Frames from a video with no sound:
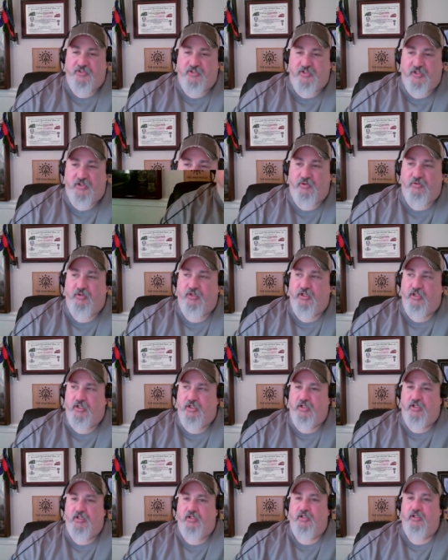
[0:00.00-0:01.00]
So
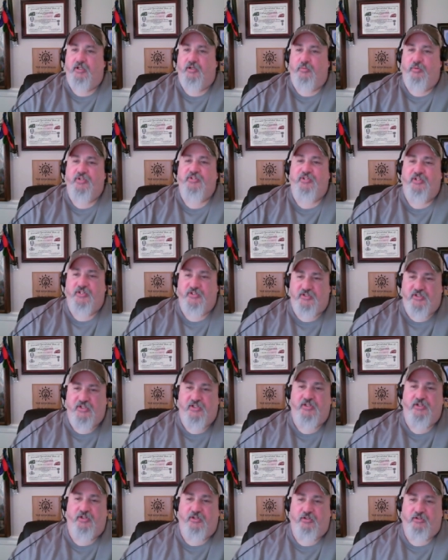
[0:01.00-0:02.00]
uh, it wasn't
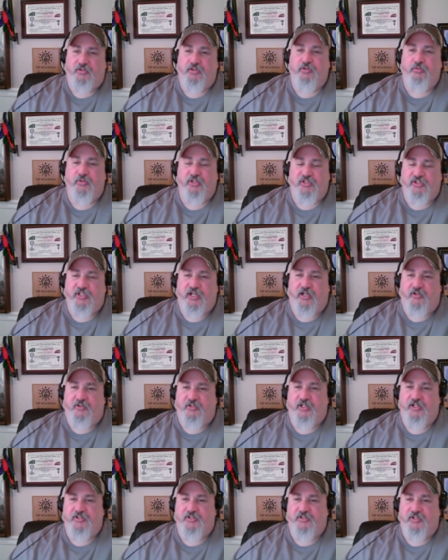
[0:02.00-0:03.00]
until you reached out
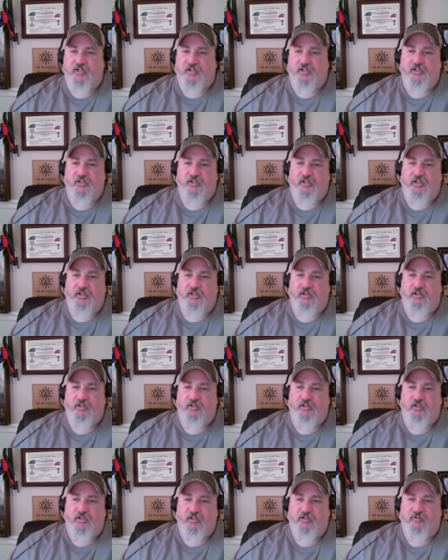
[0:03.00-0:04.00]
that I started
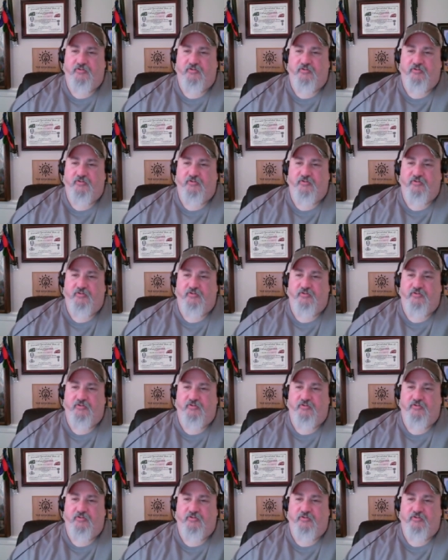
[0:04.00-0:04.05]
hearing